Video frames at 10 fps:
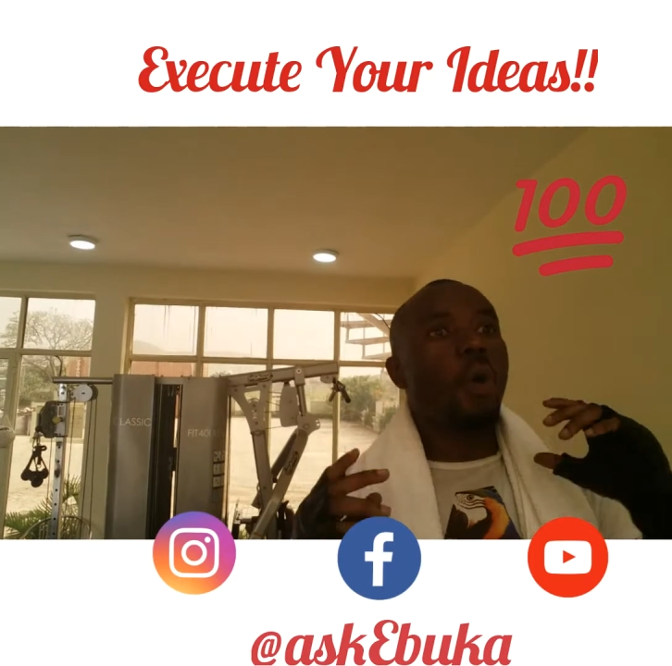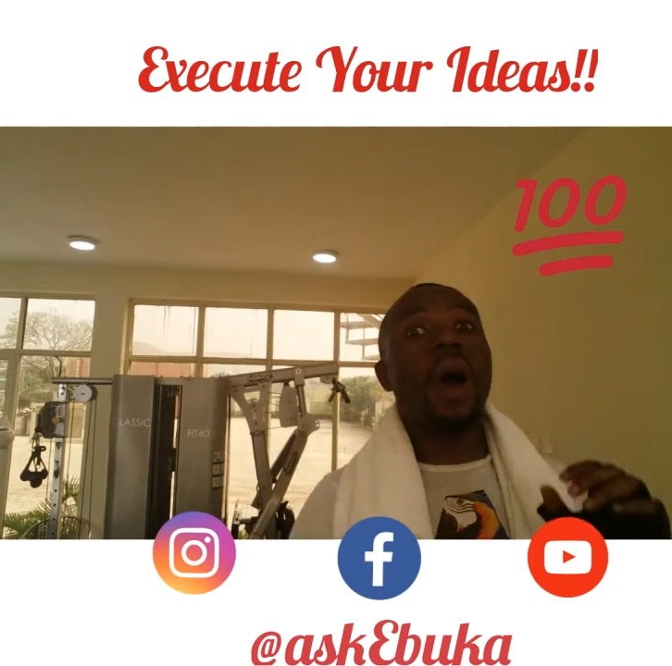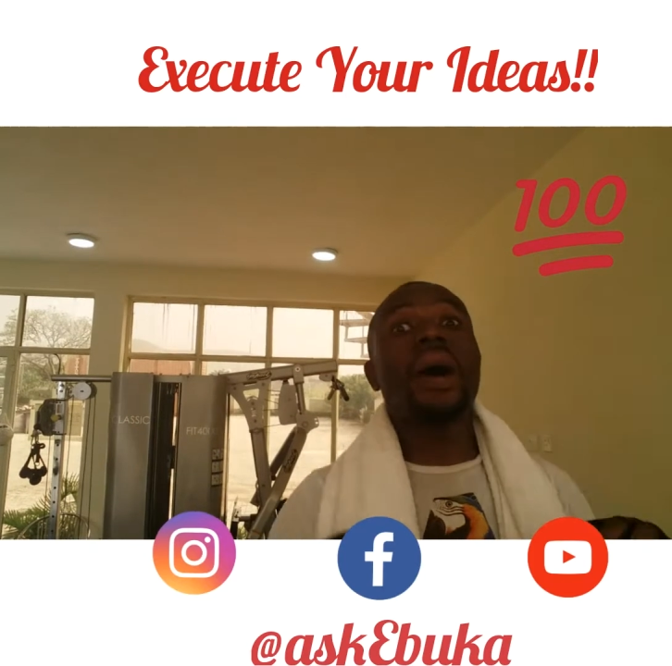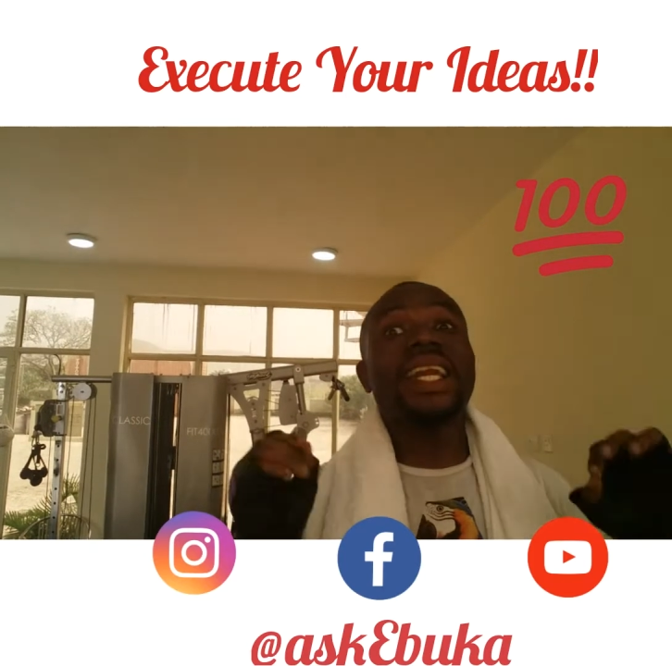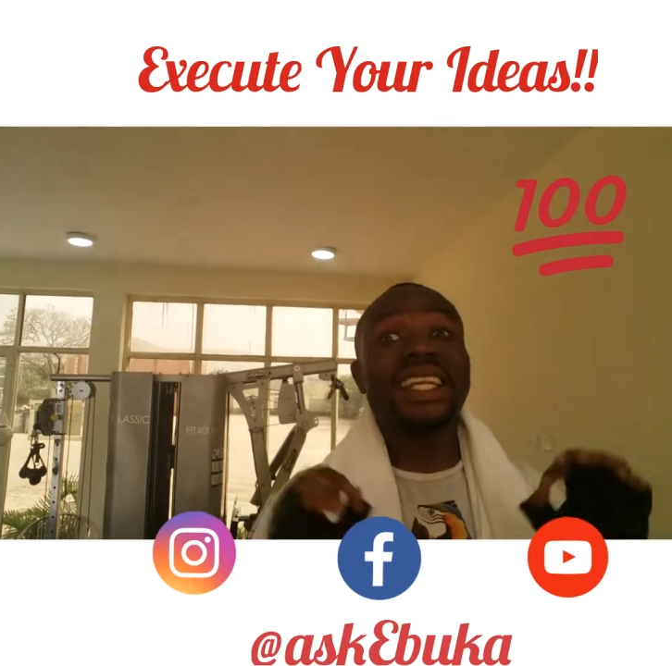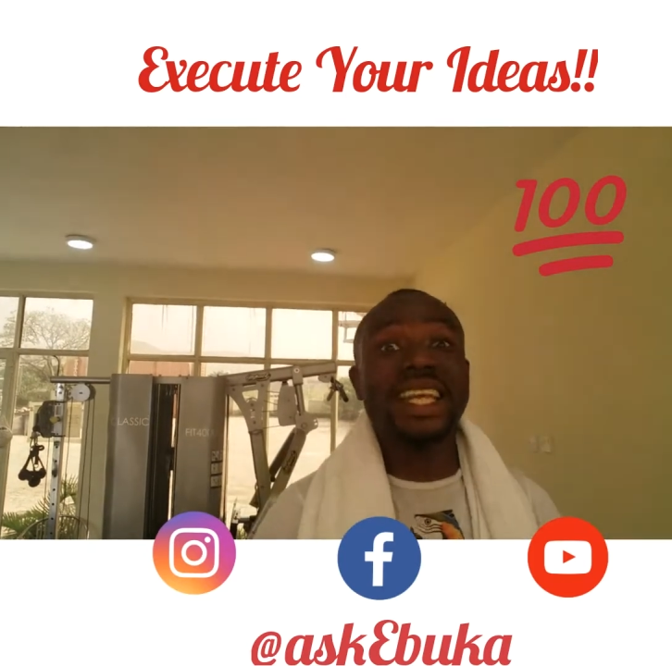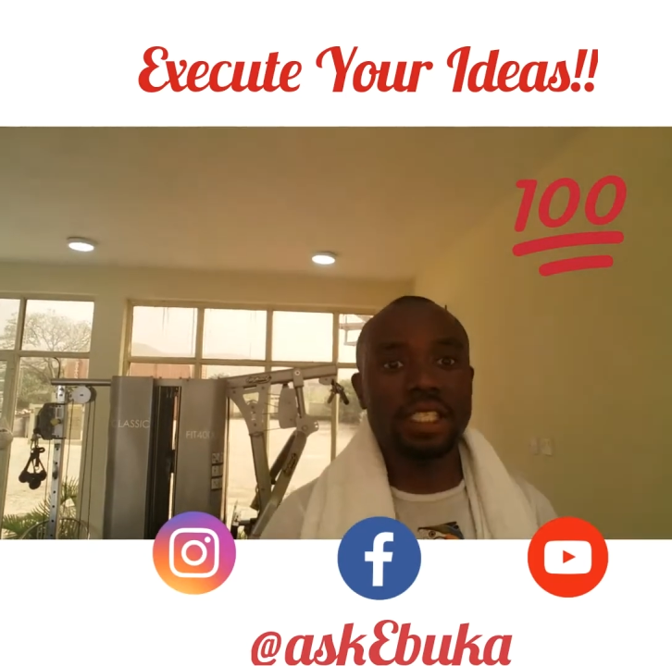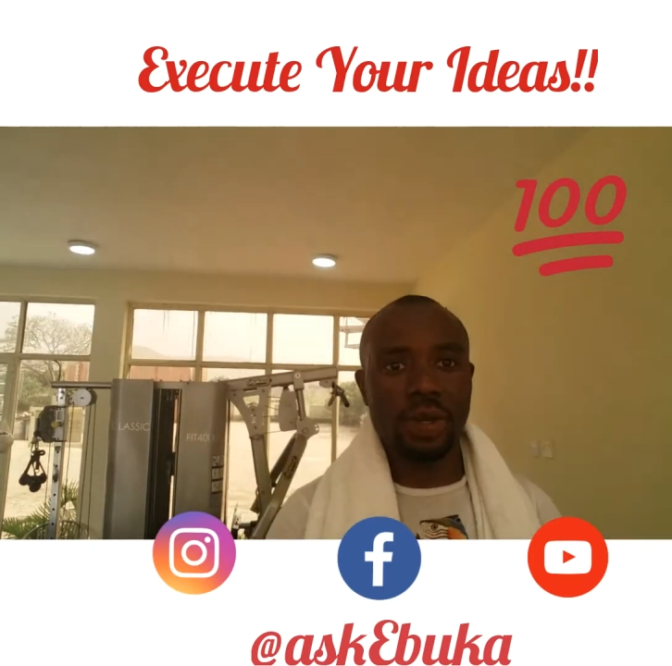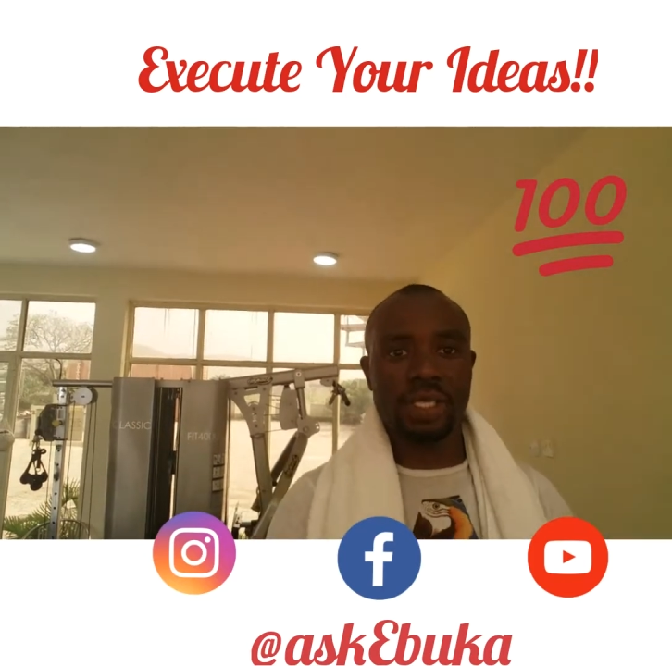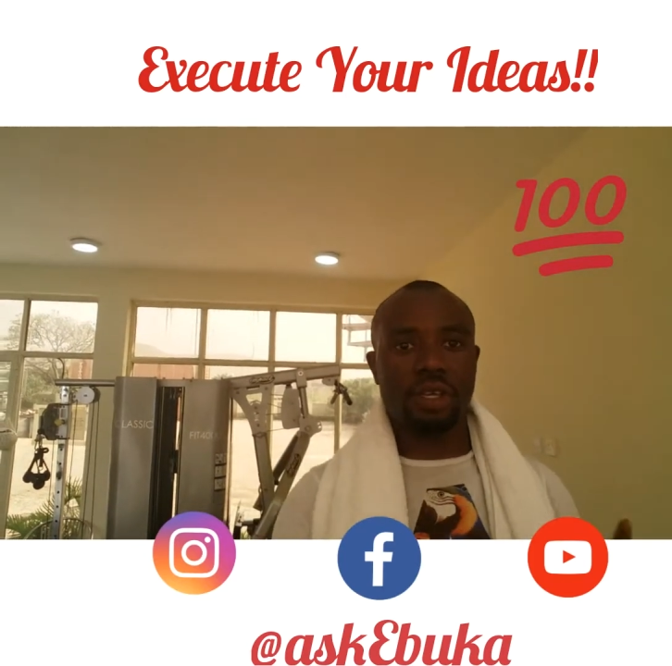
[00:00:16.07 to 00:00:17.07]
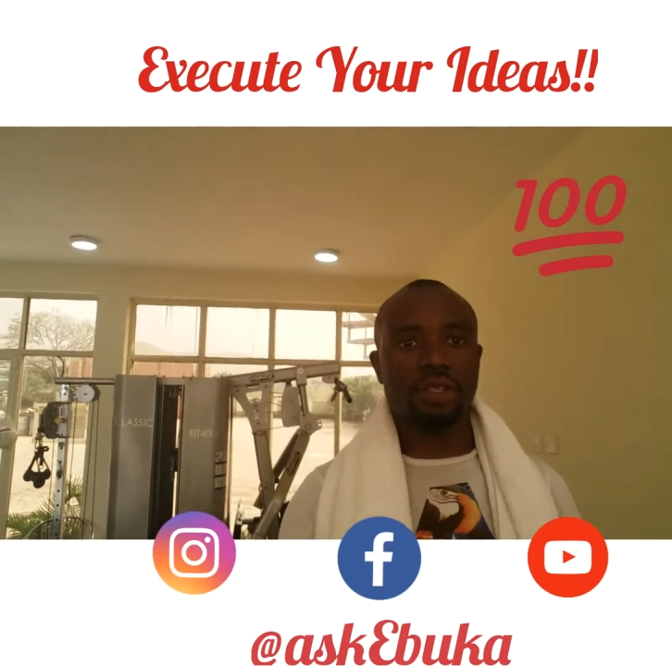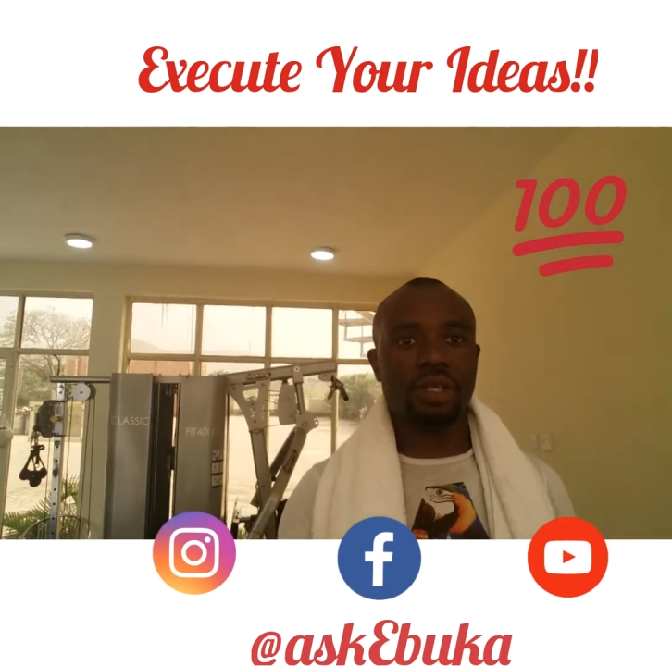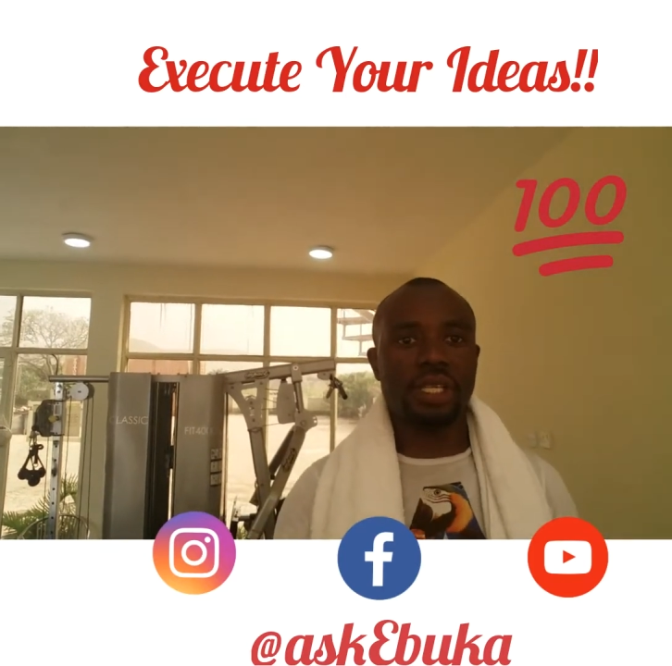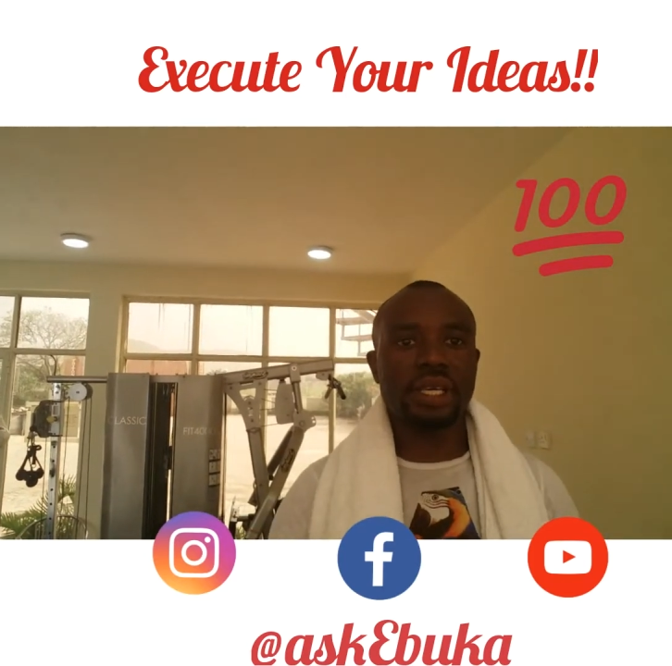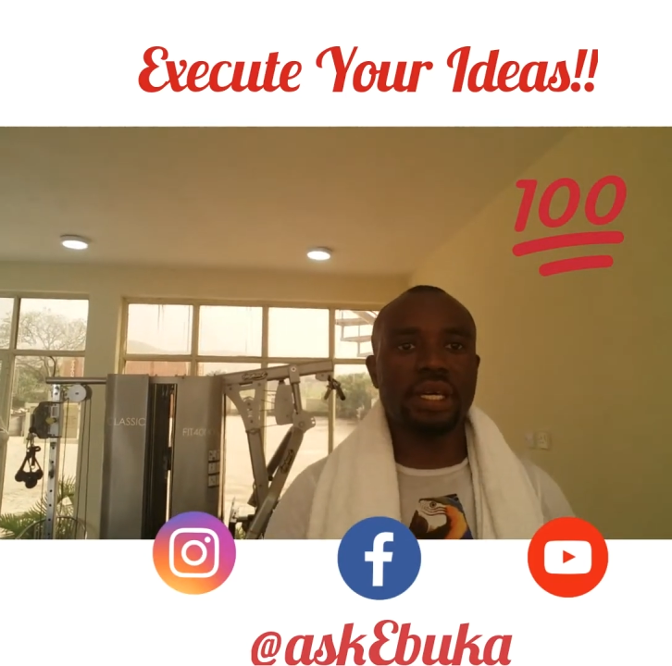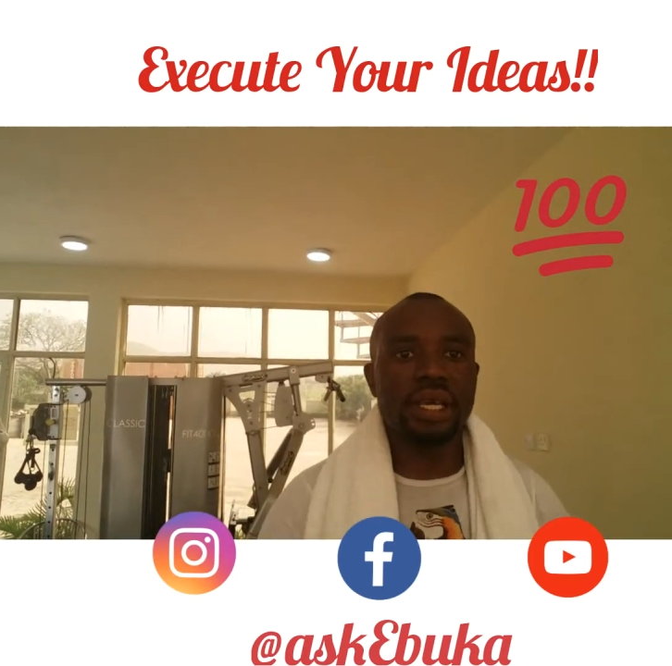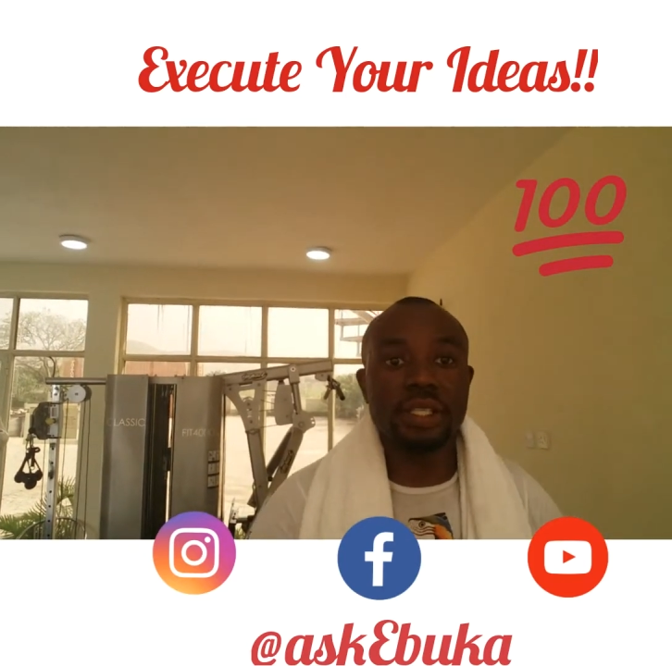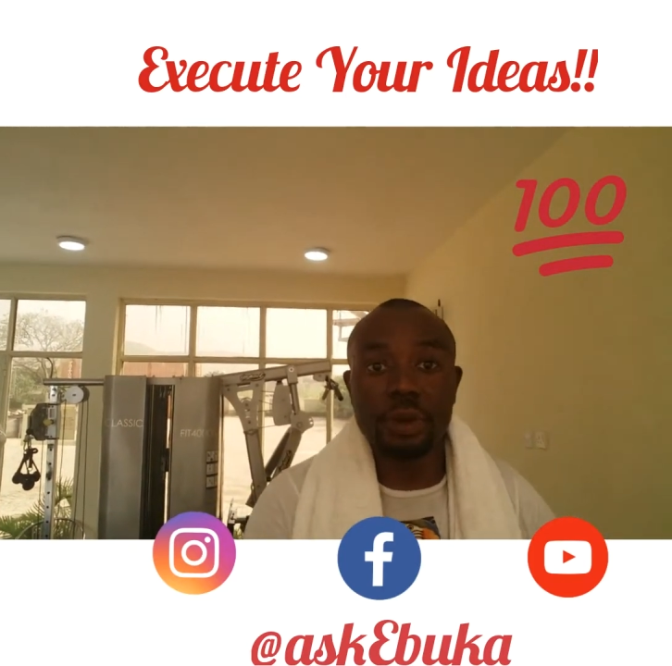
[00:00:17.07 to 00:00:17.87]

wow, I need to execute on these ideas,